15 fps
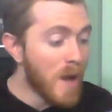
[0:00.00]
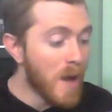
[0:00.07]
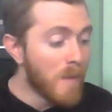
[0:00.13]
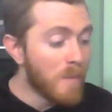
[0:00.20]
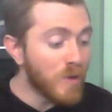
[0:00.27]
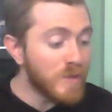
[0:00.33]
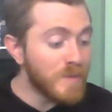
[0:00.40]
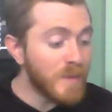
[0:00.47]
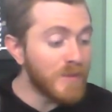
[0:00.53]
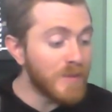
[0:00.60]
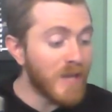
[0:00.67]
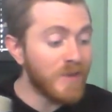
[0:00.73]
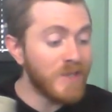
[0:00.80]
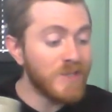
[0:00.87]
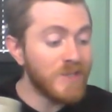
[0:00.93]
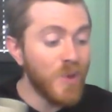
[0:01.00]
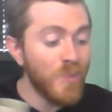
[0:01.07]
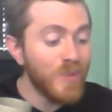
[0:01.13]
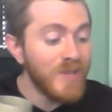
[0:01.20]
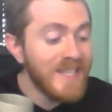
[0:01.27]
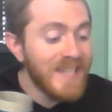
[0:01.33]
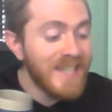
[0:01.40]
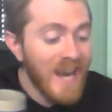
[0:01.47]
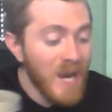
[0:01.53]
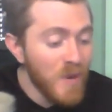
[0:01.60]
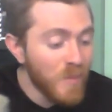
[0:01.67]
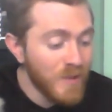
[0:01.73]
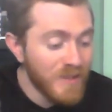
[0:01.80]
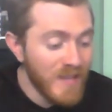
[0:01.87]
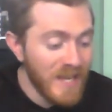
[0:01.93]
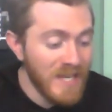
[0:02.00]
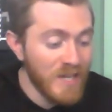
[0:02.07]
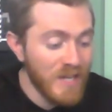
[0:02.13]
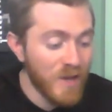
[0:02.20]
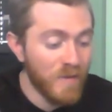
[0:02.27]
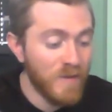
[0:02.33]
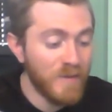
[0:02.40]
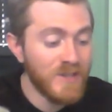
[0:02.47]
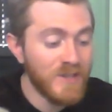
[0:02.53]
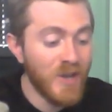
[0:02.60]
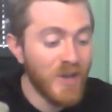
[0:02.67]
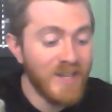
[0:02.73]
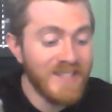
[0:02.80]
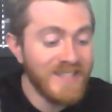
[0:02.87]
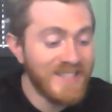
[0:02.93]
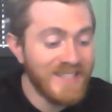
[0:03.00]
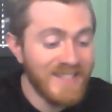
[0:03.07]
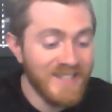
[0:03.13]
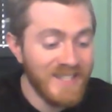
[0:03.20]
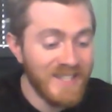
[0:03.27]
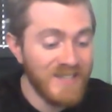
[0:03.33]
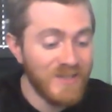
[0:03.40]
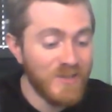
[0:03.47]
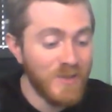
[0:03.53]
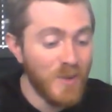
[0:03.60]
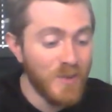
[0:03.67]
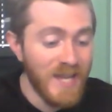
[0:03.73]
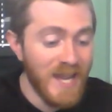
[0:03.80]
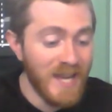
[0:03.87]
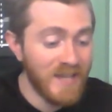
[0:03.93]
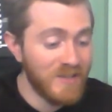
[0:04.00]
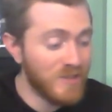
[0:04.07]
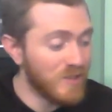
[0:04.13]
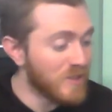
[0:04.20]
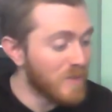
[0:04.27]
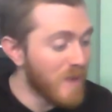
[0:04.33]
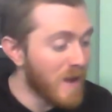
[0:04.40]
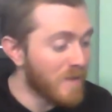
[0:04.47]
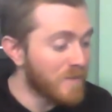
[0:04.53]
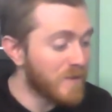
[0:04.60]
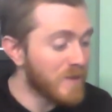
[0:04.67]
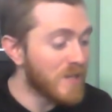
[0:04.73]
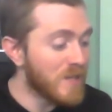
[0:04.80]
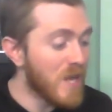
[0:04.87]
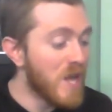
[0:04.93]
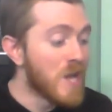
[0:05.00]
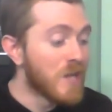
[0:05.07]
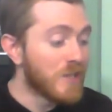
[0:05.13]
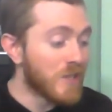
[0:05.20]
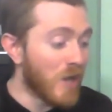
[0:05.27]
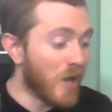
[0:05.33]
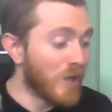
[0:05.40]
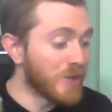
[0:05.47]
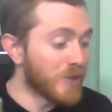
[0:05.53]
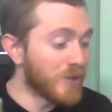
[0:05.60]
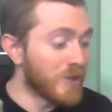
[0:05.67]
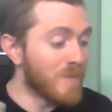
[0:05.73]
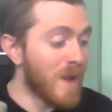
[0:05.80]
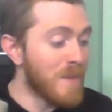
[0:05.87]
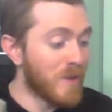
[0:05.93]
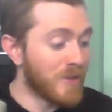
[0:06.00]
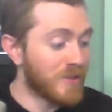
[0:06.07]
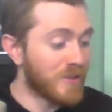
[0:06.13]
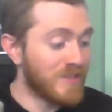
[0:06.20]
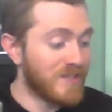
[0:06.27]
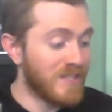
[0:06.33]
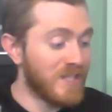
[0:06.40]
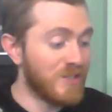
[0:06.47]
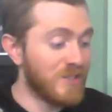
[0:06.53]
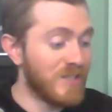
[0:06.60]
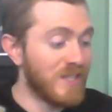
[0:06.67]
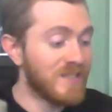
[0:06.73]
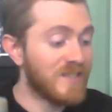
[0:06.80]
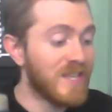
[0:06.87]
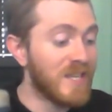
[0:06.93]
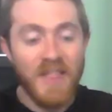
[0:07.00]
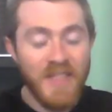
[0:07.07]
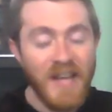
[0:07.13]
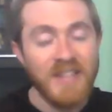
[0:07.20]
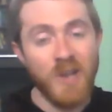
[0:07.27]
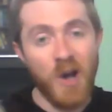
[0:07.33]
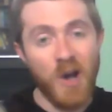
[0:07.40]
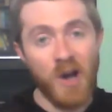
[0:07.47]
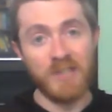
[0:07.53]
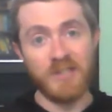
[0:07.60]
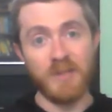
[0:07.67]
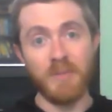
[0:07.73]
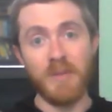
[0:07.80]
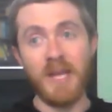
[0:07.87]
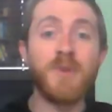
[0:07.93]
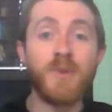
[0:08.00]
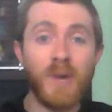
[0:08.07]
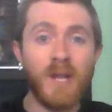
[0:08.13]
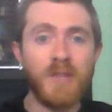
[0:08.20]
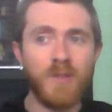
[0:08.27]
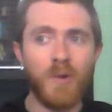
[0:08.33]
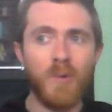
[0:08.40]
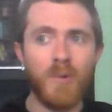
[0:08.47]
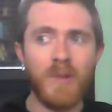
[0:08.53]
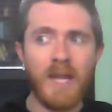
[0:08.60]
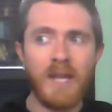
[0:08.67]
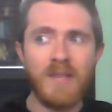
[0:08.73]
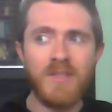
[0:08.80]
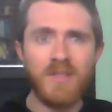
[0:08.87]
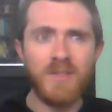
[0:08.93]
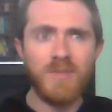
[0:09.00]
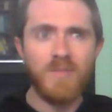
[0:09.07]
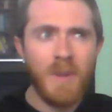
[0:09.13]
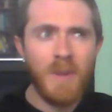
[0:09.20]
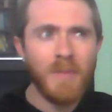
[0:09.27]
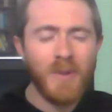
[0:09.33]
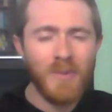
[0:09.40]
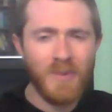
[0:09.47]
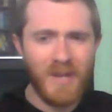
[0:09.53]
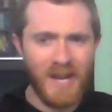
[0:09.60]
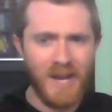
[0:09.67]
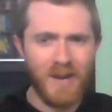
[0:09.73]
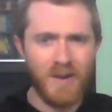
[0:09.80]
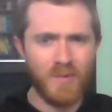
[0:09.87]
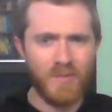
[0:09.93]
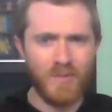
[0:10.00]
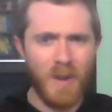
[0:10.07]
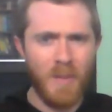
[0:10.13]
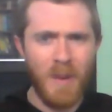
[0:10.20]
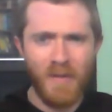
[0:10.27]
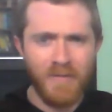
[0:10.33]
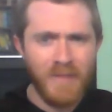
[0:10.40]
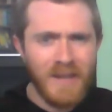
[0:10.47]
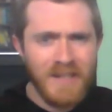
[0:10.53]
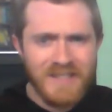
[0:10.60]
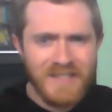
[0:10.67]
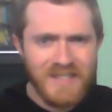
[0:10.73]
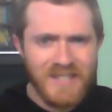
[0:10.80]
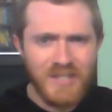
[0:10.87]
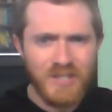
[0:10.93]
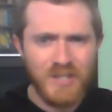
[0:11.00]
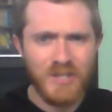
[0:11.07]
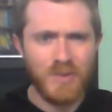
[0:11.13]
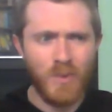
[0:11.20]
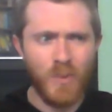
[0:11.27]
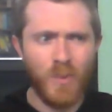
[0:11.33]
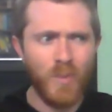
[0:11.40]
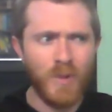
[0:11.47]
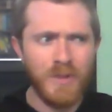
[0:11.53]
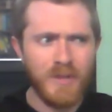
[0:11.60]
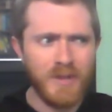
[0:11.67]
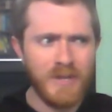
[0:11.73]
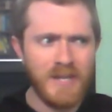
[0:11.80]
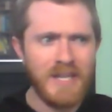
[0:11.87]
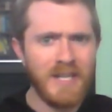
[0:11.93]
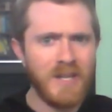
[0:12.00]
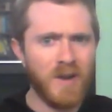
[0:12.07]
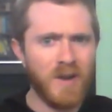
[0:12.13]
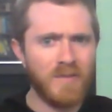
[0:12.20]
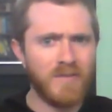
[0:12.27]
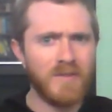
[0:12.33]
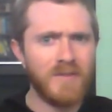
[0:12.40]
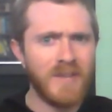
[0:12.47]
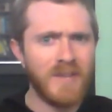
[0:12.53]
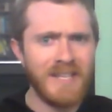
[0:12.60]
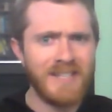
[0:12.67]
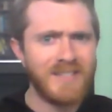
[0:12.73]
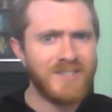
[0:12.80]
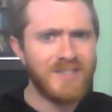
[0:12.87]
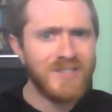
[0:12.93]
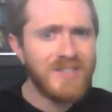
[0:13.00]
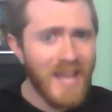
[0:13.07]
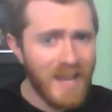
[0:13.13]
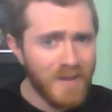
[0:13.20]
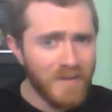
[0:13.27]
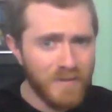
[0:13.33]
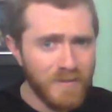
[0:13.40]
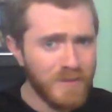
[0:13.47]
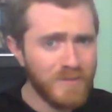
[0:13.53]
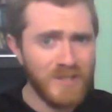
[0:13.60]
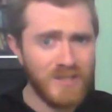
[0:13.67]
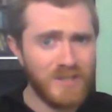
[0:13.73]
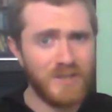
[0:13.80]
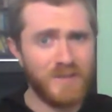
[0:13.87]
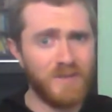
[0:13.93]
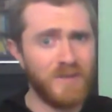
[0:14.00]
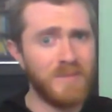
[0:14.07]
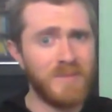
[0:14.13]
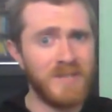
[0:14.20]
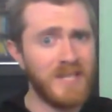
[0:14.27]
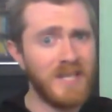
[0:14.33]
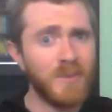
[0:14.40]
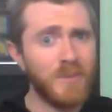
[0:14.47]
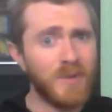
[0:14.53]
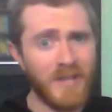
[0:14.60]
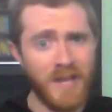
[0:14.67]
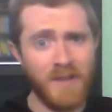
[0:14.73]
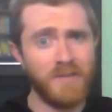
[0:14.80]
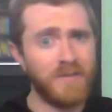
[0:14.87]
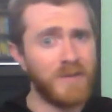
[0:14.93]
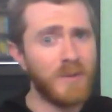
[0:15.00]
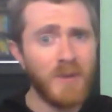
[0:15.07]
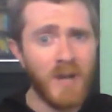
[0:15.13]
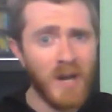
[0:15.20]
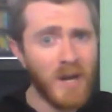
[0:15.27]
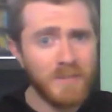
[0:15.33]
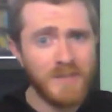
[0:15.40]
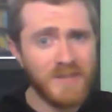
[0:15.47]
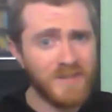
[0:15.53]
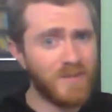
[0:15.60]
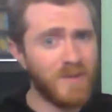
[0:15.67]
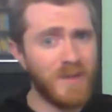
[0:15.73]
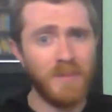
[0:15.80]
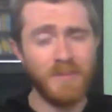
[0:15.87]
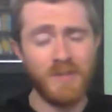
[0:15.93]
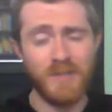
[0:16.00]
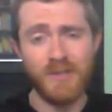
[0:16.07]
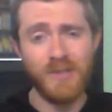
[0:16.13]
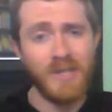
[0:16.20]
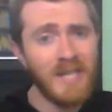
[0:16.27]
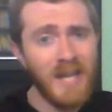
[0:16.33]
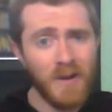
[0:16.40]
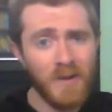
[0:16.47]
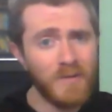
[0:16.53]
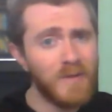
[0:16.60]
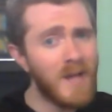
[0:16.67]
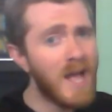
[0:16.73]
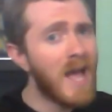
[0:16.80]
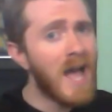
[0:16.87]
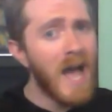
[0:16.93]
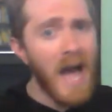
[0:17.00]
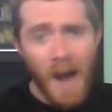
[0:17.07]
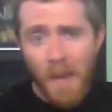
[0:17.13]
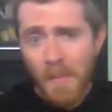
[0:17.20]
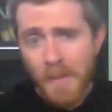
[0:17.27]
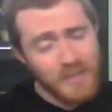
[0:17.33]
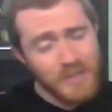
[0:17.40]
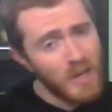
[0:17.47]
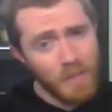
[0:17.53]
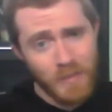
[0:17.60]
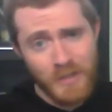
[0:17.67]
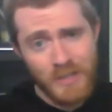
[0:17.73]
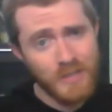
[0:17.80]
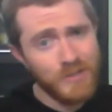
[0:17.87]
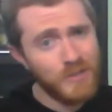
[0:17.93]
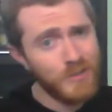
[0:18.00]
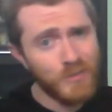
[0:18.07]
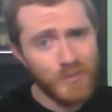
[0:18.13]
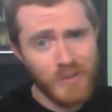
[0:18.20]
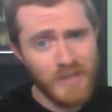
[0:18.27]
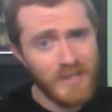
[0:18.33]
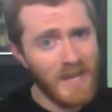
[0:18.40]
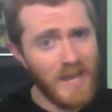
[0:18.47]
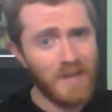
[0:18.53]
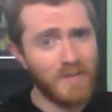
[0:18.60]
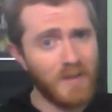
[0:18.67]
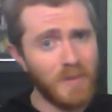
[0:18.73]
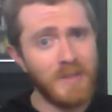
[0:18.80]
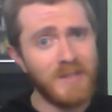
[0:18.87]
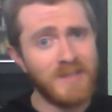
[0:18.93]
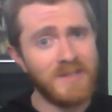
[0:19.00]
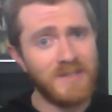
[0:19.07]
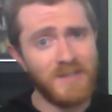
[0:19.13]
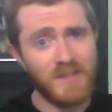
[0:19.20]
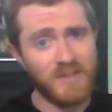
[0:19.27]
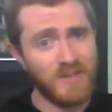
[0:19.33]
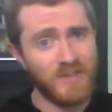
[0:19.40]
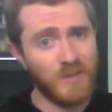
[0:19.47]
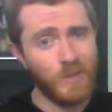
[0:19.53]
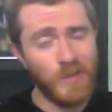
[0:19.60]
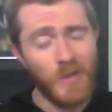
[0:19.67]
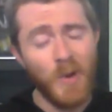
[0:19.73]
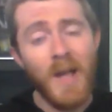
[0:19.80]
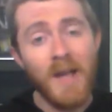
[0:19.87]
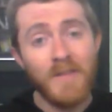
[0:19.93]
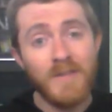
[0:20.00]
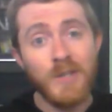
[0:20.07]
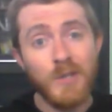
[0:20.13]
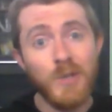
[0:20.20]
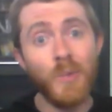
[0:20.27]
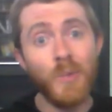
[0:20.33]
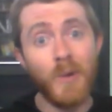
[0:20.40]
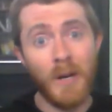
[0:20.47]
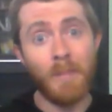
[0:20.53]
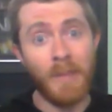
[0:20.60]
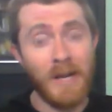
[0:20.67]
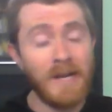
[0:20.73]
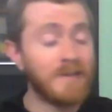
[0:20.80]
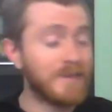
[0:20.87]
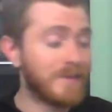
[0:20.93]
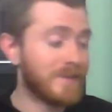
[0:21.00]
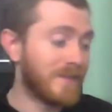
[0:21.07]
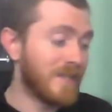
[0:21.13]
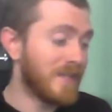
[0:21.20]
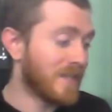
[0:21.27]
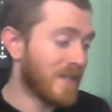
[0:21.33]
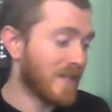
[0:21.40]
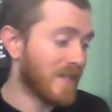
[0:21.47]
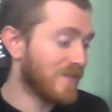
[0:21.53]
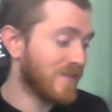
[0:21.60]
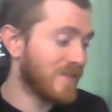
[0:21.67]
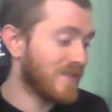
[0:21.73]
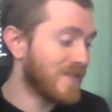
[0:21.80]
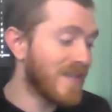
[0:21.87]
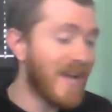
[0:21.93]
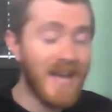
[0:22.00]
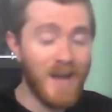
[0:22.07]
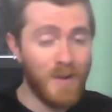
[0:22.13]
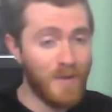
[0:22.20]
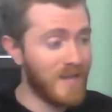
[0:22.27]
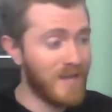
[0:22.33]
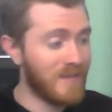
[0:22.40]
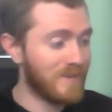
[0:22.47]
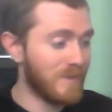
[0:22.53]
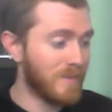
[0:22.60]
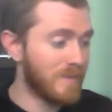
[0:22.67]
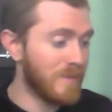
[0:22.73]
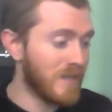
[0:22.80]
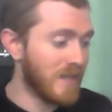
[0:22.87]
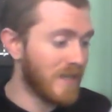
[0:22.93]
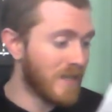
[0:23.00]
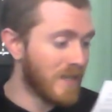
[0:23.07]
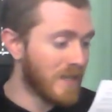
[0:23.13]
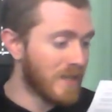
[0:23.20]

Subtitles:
Most people nowadays don't really care what they eat off of as long as it's clean. So yeah, it took some effort to unlearn my mother's teachings. That's awesome. Like, you're right though. Like, people don't care about fancy dishes or what they're eating off of. Like, just have a few dishes for them to eat with, have a few cups for them to drink out of. How much company do you really have? I mean, seriously, we don't have to do what our parents did. That's just not how it has to be.